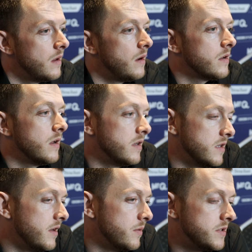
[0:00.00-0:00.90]

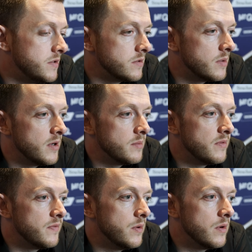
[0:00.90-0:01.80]
I know I joked about it
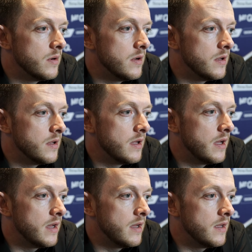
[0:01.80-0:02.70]
before.
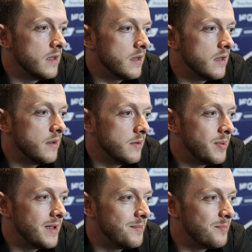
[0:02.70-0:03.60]
It would
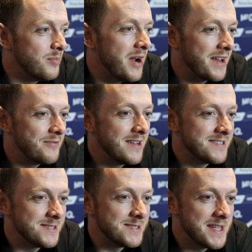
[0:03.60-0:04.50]
be bragging
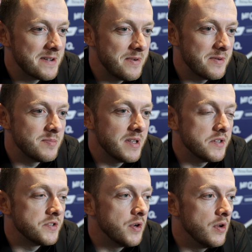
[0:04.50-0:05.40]
rights at stake if I was
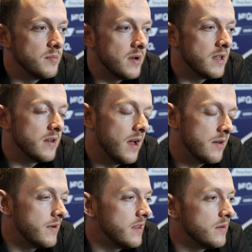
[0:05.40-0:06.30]
playing Sean, but
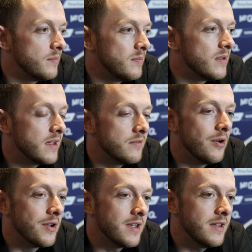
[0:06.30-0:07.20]
I'd rather play
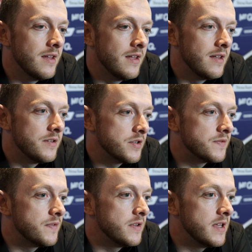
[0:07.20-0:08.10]
Ronnie just
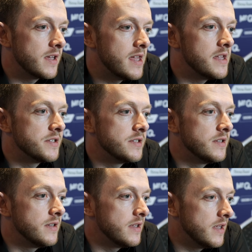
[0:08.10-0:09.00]
for the occasion.
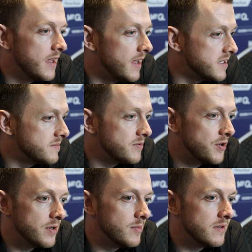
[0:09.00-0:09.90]
His
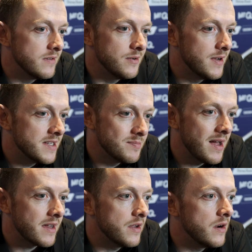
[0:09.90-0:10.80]
tournament, you know, his
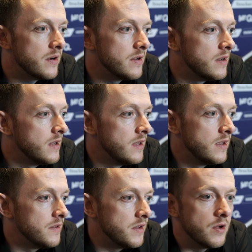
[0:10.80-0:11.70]
backyard,
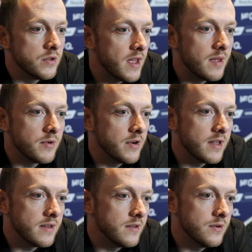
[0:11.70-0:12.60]
the all-time
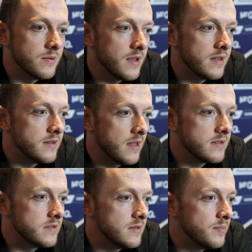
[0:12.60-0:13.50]
great. You know,
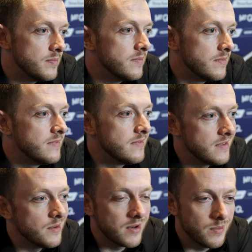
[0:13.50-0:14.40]

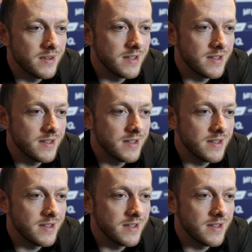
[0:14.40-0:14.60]
you want to win